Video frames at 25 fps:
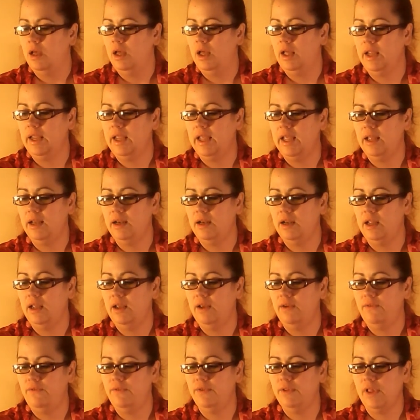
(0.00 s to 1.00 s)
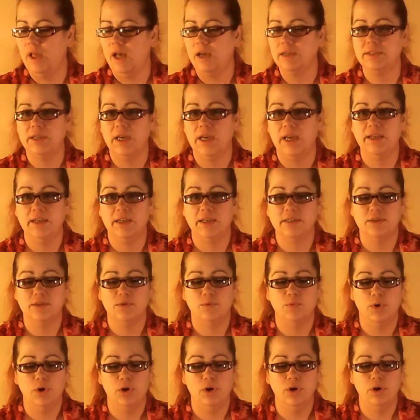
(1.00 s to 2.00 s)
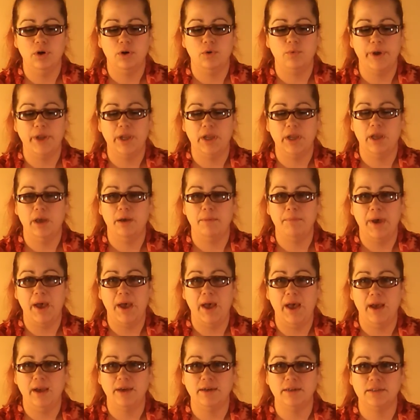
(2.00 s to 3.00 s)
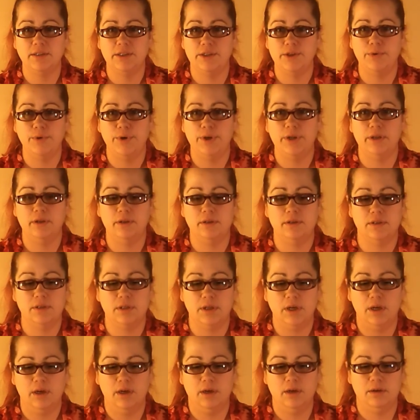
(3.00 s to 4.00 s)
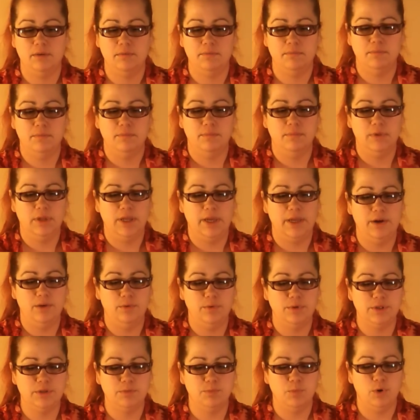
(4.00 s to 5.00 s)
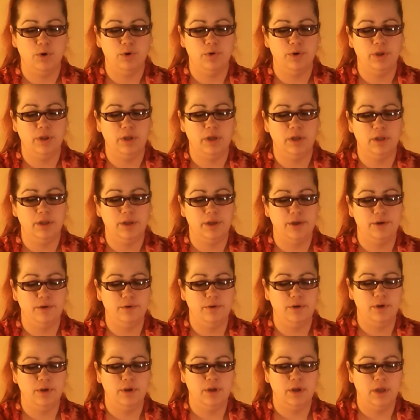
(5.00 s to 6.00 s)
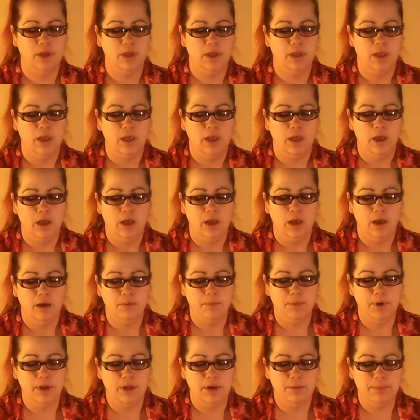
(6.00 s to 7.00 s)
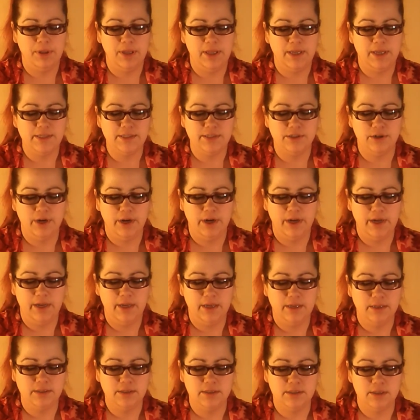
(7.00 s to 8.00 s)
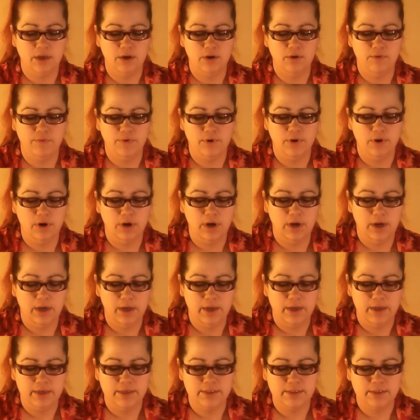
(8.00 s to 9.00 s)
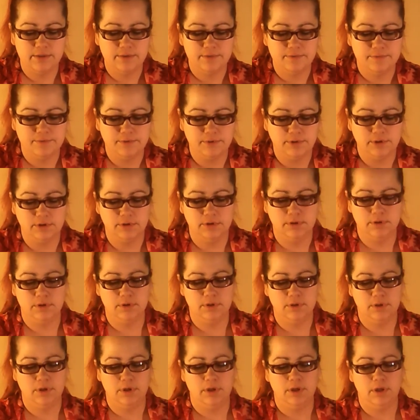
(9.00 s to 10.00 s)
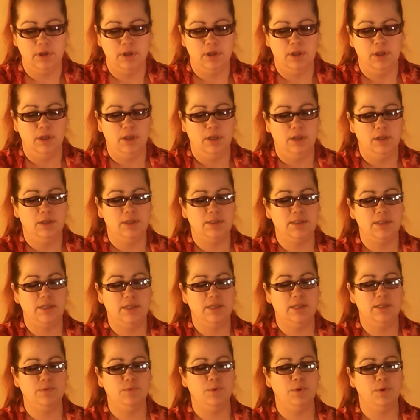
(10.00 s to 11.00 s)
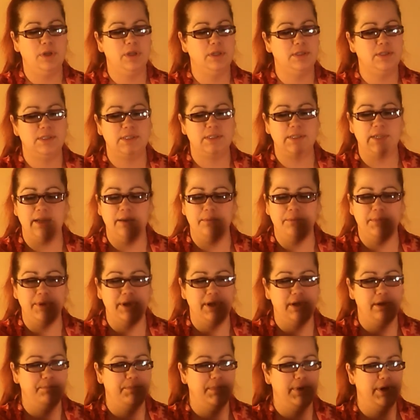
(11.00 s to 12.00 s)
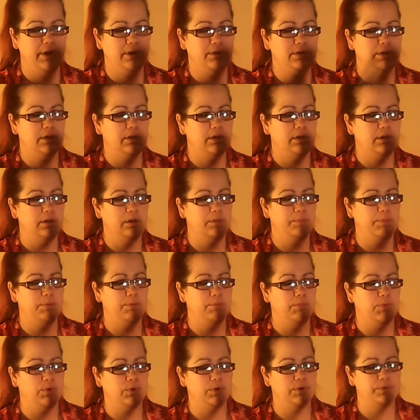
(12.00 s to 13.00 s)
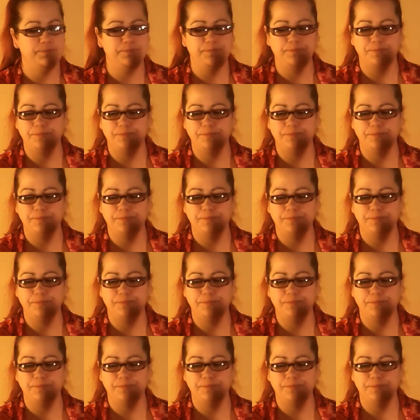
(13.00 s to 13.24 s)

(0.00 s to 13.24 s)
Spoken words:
Again, if the Loctite doesn't work, we can come back to it later with some more Gorilla Glue. I'm going to place her hands over her eyes. Let's see, this one could stand being melted a little bit more.